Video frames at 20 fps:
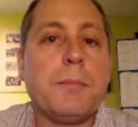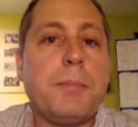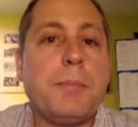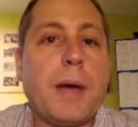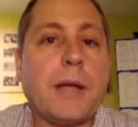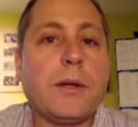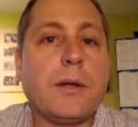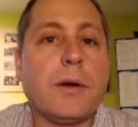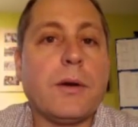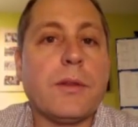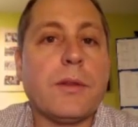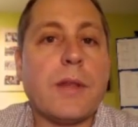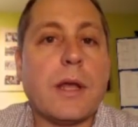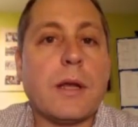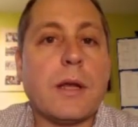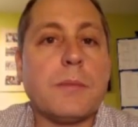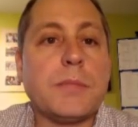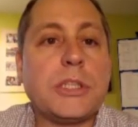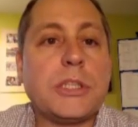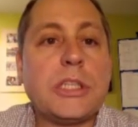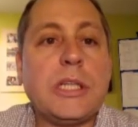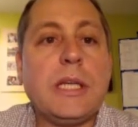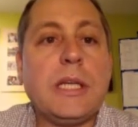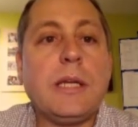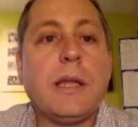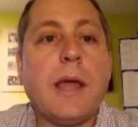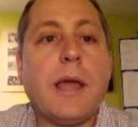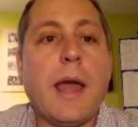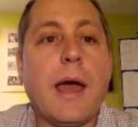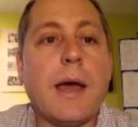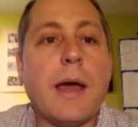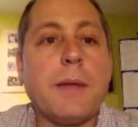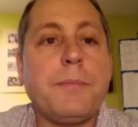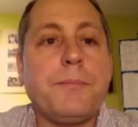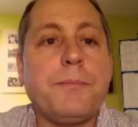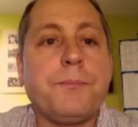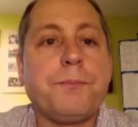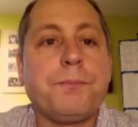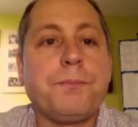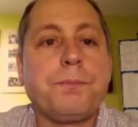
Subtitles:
better than a machine can,